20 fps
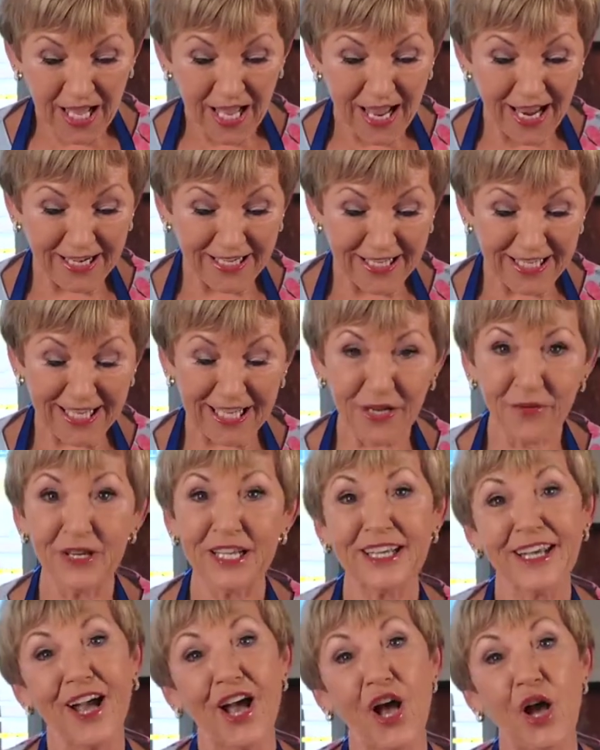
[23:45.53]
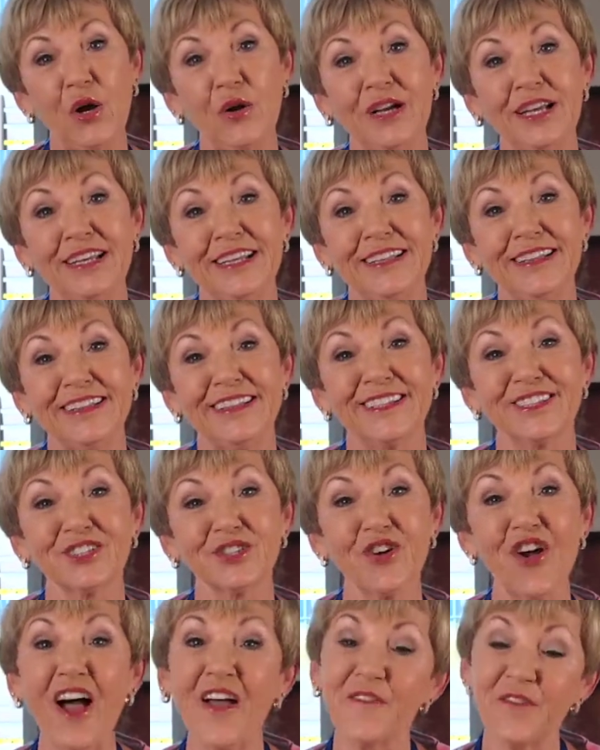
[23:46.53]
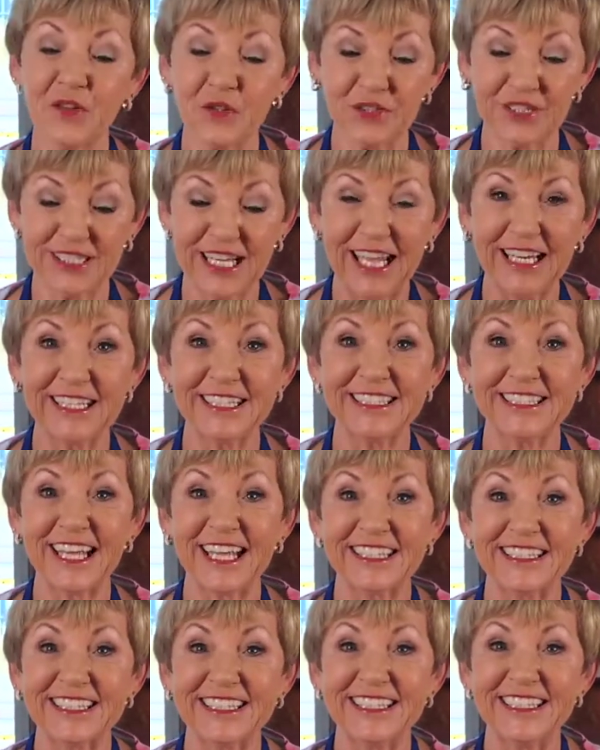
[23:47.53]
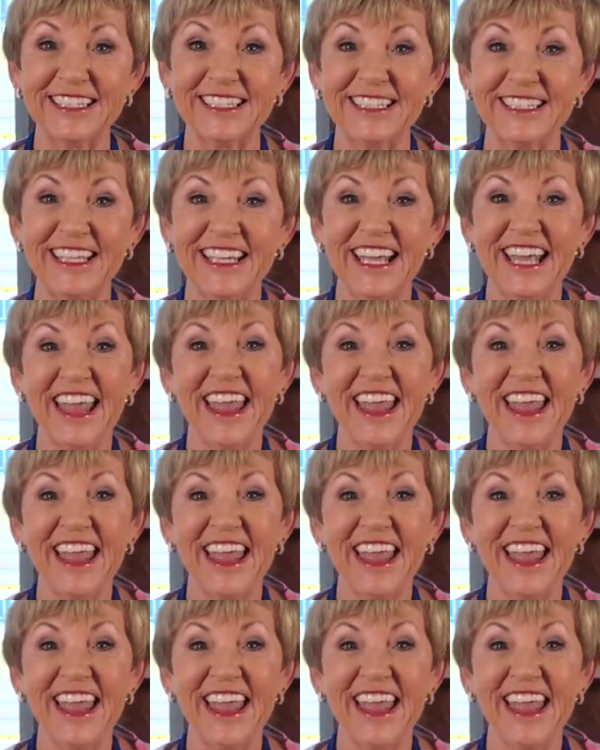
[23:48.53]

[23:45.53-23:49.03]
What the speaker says: And here we go, the trifle done and dusted.